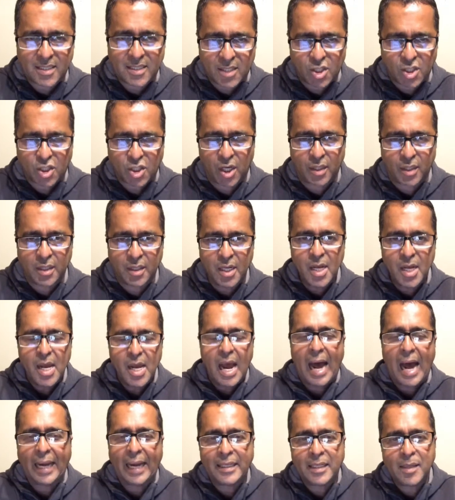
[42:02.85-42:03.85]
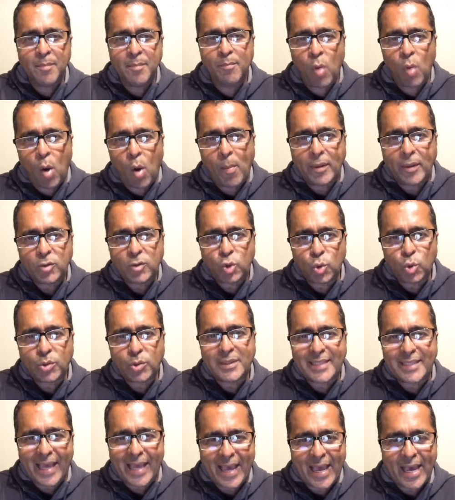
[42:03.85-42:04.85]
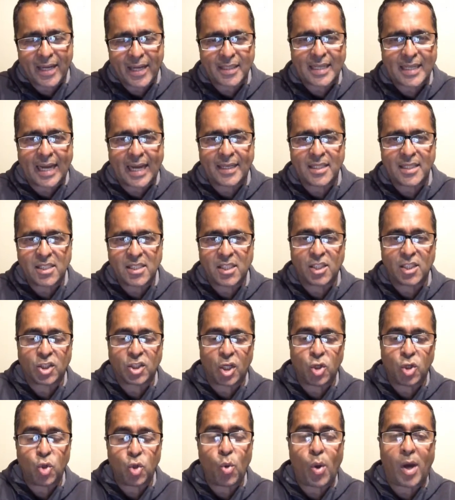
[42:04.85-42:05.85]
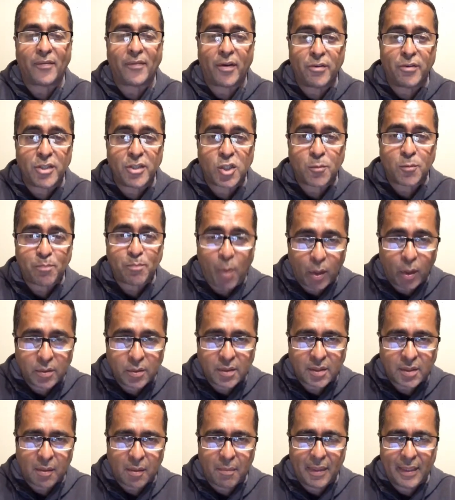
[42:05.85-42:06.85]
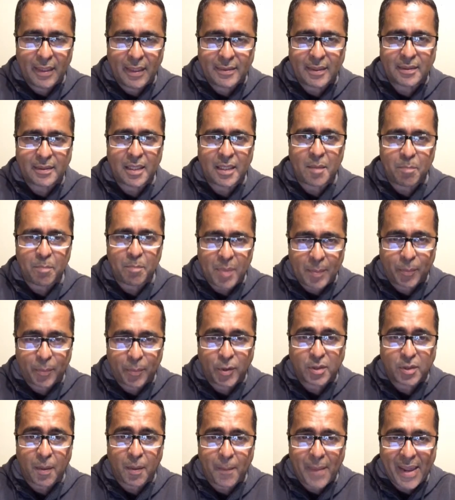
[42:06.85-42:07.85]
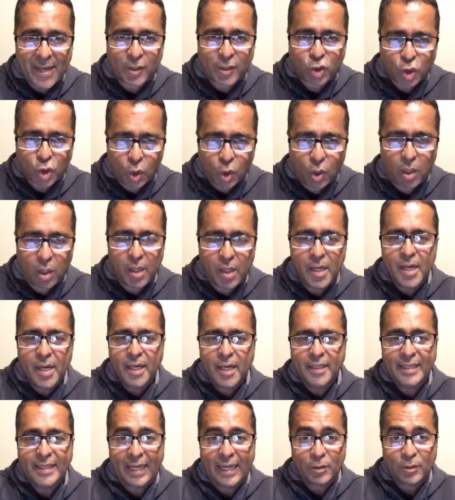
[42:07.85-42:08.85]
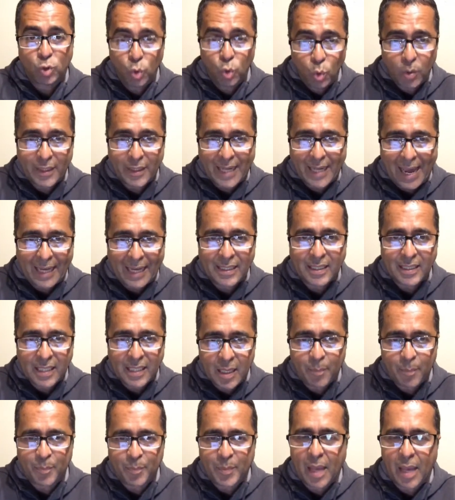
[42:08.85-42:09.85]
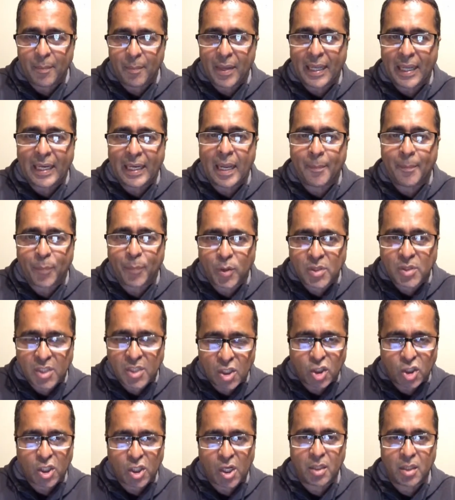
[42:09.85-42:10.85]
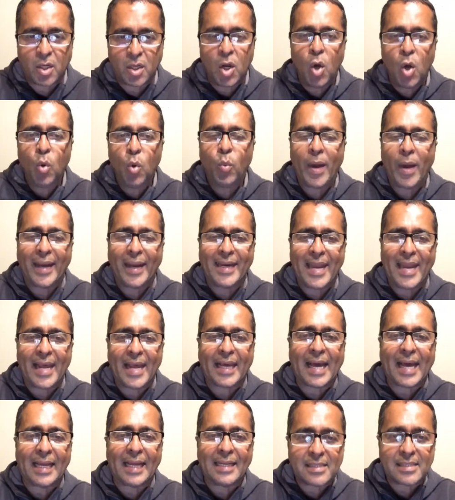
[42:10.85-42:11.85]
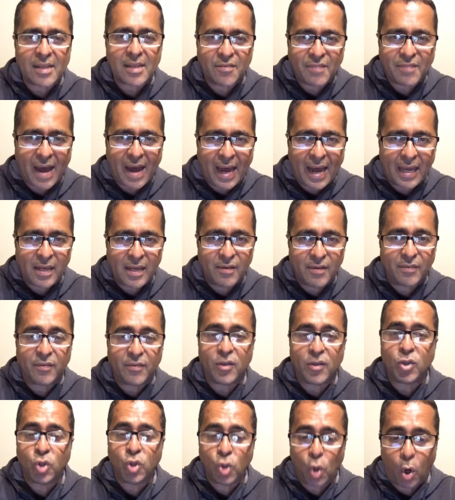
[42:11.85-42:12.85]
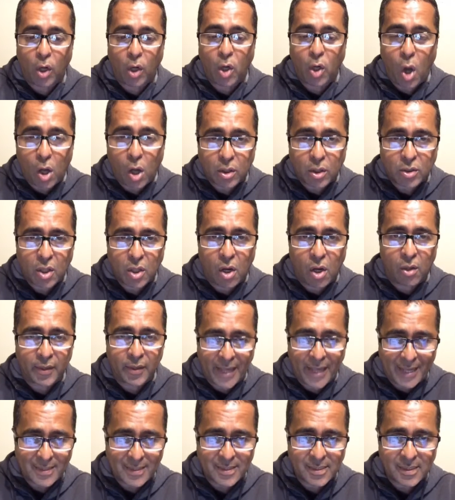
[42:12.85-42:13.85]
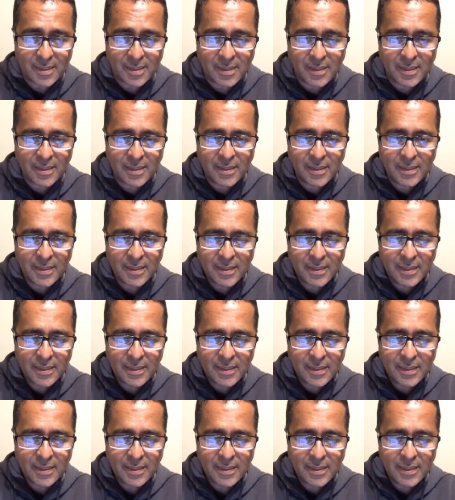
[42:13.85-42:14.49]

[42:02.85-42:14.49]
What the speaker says: that decision. And the moment you take that decision, you have a responsibility to the people to make sure that you can keep them in a position where they can survive your lockdown. Yes?